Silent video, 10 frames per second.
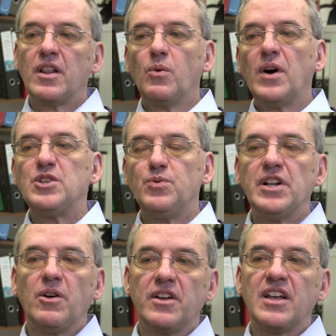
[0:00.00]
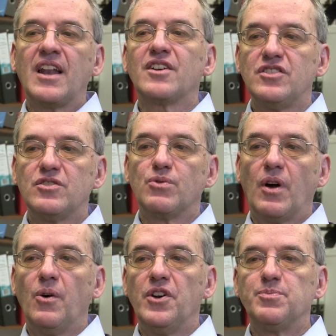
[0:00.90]
of the ways we know that galaxies
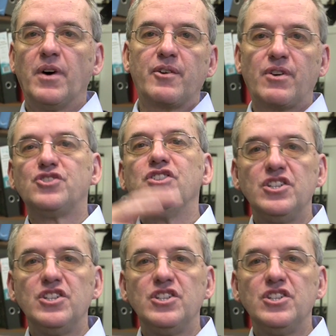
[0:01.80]
grow is by crashing